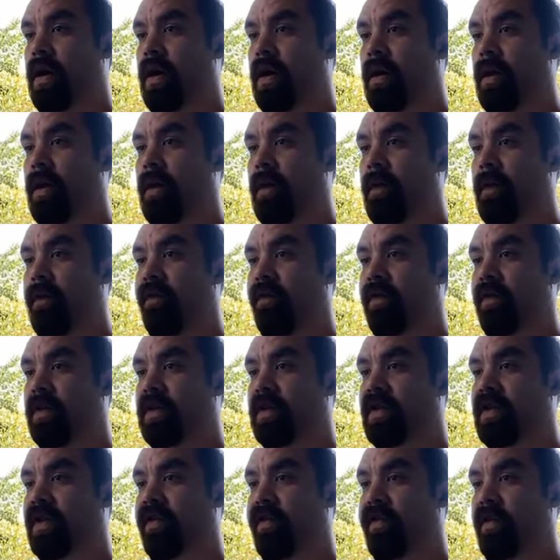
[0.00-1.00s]
For
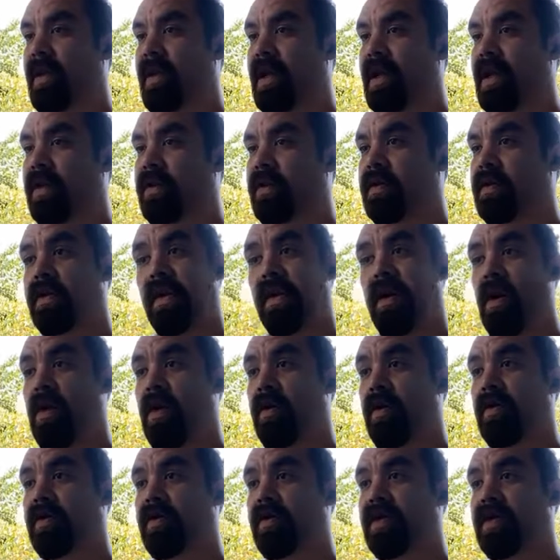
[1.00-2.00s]
silver medals, the
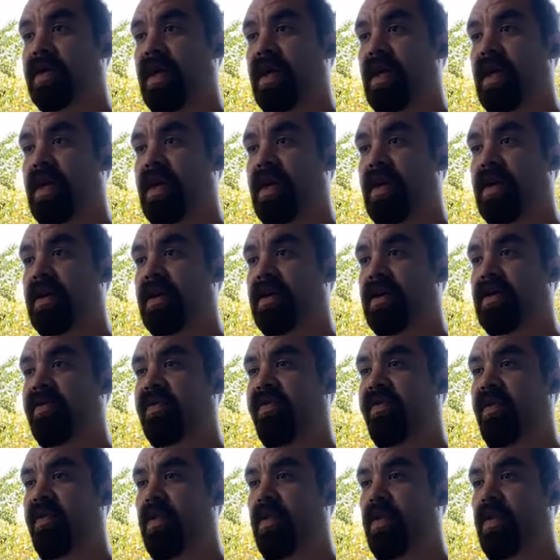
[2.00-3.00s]
ROC has
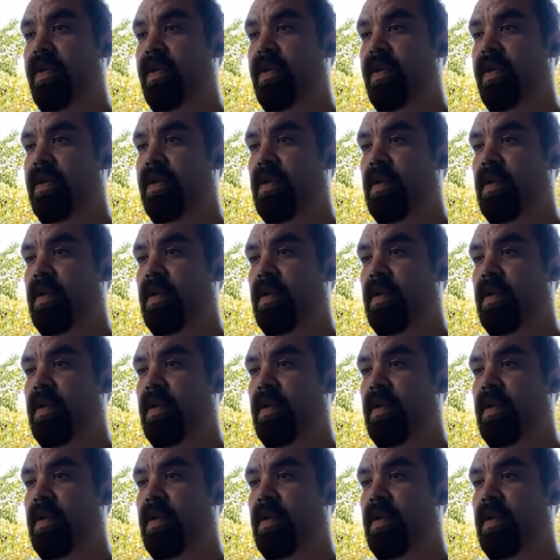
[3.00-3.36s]
4,